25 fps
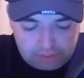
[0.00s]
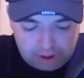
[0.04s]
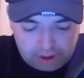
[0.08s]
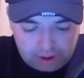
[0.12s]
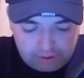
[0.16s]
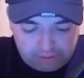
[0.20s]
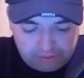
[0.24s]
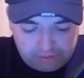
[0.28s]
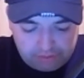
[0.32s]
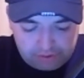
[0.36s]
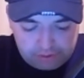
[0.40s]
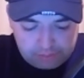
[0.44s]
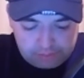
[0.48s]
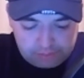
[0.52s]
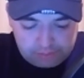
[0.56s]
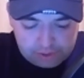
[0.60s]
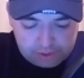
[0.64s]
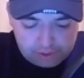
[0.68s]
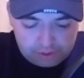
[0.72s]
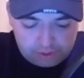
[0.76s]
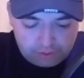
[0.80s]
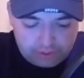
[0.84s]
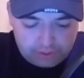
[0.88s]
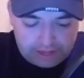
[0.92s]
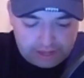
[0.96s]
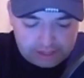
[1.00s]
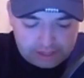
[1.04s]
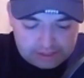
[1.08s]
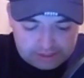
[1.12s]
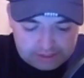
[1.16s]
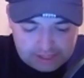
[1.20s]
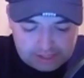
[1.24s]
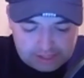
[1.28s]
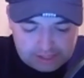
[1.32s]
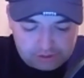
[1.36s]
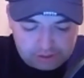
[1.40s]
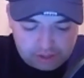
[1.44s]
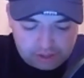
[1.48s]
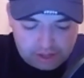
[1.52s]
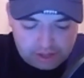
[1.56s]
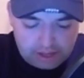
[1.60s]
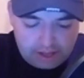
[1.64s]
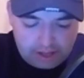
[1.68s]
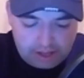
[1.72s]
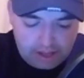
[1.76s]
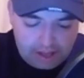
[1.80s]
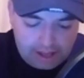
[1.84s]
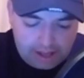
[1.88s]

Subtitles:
Powerful Blue, etc.